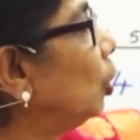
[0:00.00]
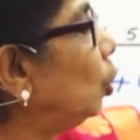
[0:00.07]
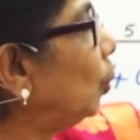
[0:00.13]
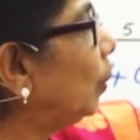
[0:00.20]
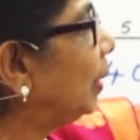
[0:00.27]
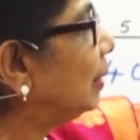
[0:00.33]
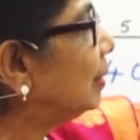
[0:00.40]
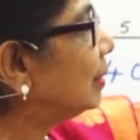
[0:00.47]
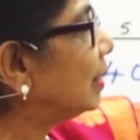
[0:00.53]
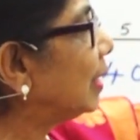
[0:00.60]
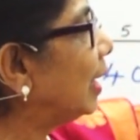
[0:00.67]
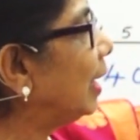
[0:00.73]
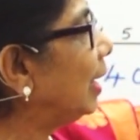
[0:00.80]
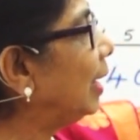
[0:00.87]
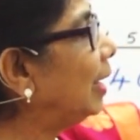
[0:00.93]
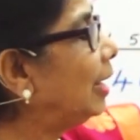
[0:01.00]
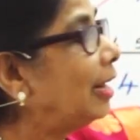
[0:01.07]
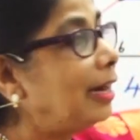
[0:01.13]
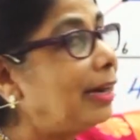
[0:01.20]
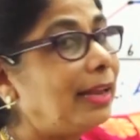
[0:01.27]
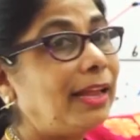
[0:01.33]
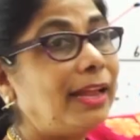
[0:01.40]
you will say
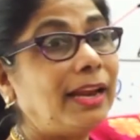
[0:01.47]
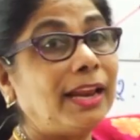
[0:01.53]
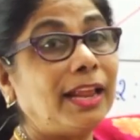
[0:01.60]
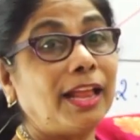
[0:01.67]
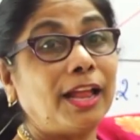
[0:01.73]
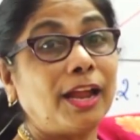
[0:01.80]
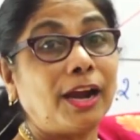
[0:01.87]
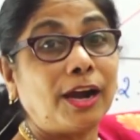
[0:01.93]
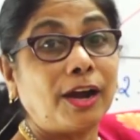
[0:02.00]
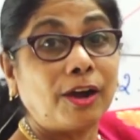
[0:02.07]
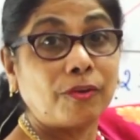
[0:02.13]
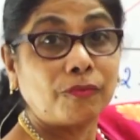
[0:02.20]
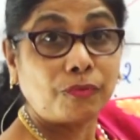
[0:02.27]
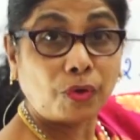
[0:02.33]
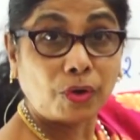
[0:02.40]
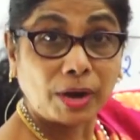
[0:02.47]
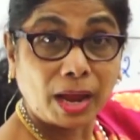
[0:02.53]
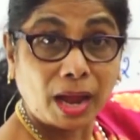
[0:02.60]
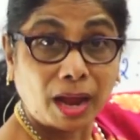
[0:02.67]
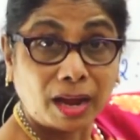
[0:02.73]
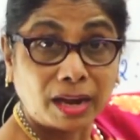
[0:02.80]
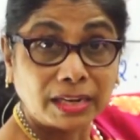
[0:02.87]
4
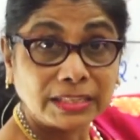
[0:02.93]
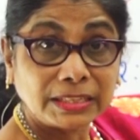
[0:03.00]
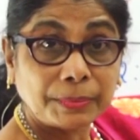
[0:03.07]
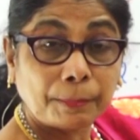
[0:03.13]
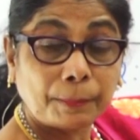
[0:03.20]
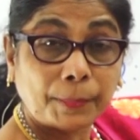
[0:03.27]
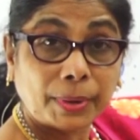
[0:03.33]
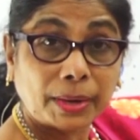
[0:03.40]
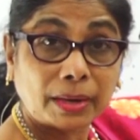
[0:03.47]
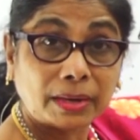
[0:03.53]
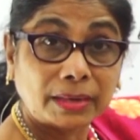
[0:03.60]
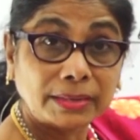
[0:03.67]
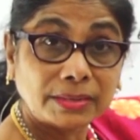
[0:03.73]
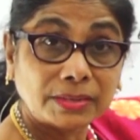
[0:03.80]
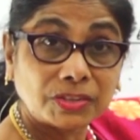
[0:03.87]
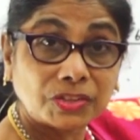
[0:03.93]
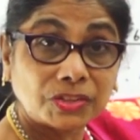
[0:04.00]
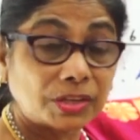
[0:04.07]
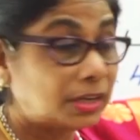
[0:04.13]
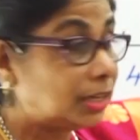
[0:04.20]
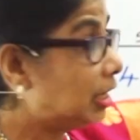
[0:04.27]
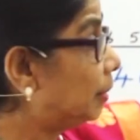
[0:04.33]
hours past
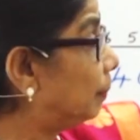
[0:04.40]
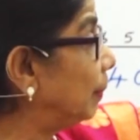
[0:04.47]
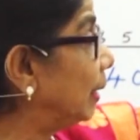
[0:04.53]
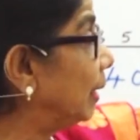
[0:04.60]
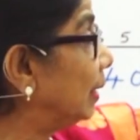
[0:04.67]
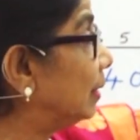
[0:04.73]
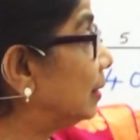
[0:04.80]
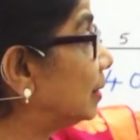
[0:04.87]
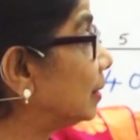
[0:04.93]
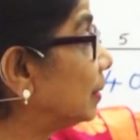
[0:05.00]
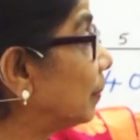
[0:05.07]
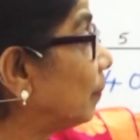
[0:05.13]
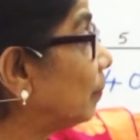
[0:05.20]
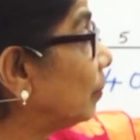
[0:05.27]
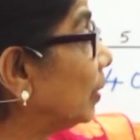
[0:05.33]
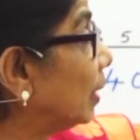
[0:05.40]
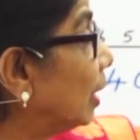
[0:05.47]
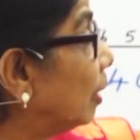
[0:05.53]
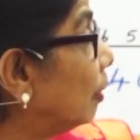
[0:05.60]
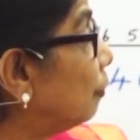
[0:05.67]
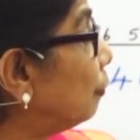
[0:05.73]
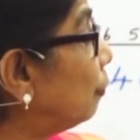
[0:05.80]
30 minutes.
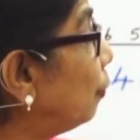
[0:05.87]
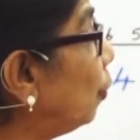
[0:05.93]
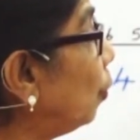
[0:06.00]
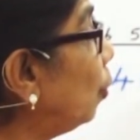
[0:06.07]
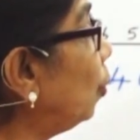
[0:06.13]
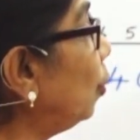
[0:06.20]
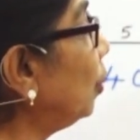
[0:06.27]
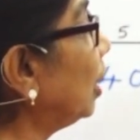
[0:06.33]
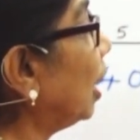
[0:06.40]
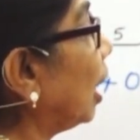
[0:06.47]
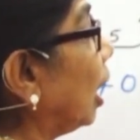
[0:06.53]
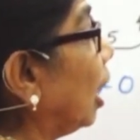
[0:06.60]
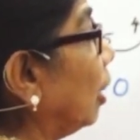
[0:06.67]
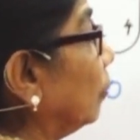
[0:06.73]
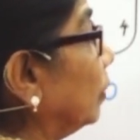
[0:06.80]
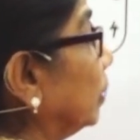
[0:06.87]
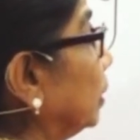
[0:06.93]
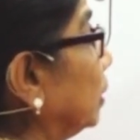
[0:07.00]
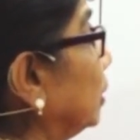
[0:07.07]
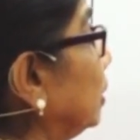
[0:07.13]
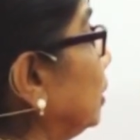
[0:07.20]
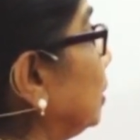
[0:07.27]
4
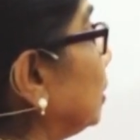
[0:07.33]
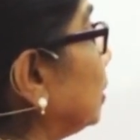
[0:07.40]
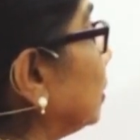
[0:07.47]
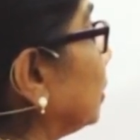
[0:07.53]
hours